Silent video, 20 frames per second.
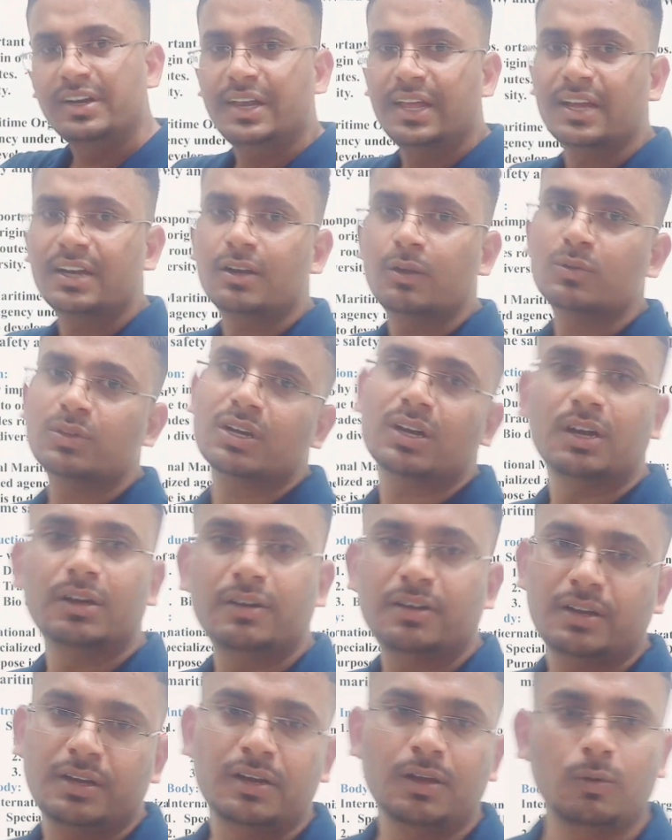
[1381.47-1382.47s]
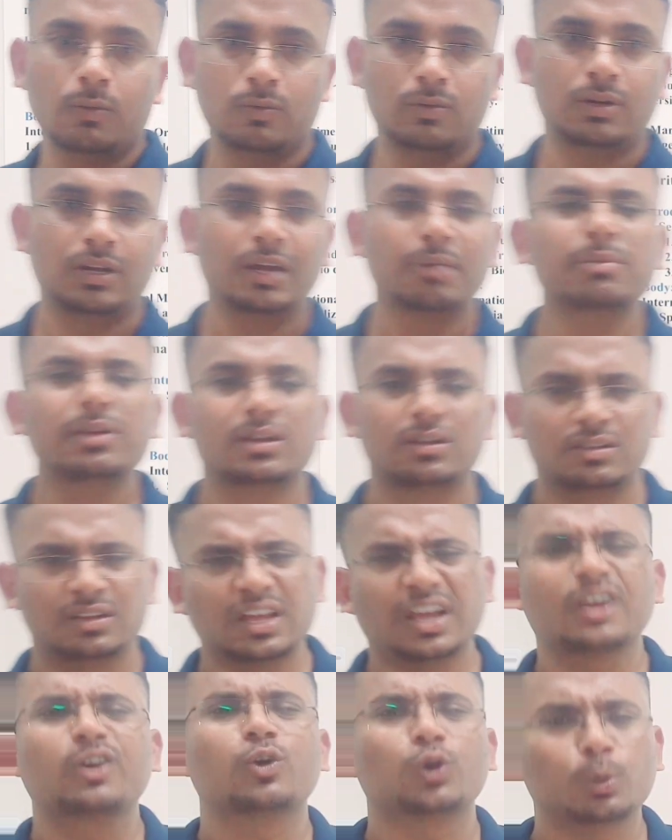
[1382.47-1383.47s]
take down the country down. I mean
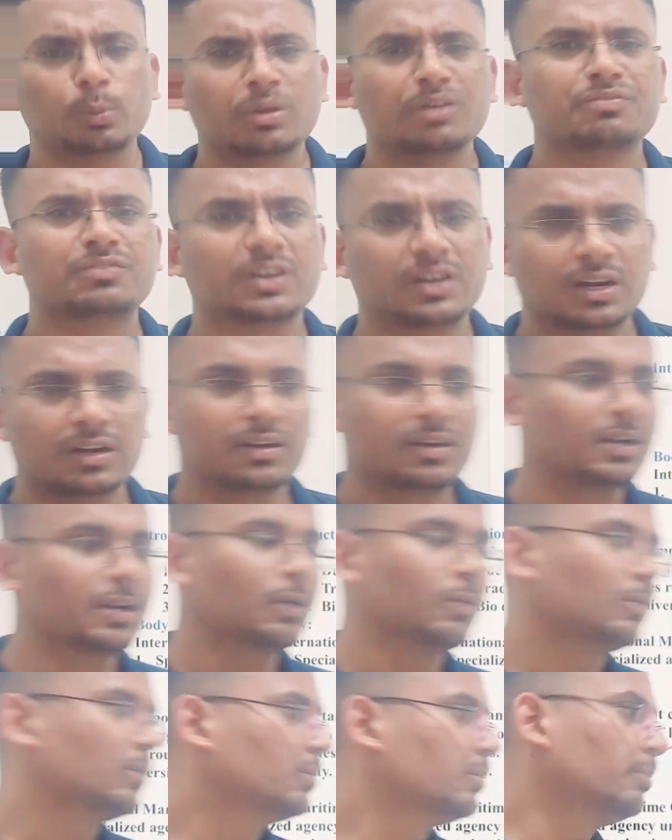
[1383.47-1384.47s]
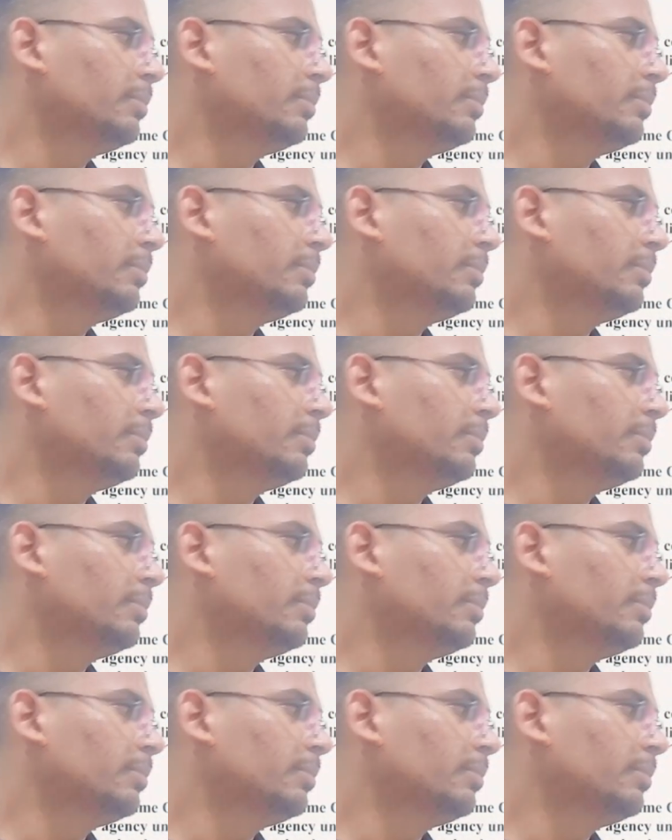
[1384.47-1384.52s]
the economy of the country down.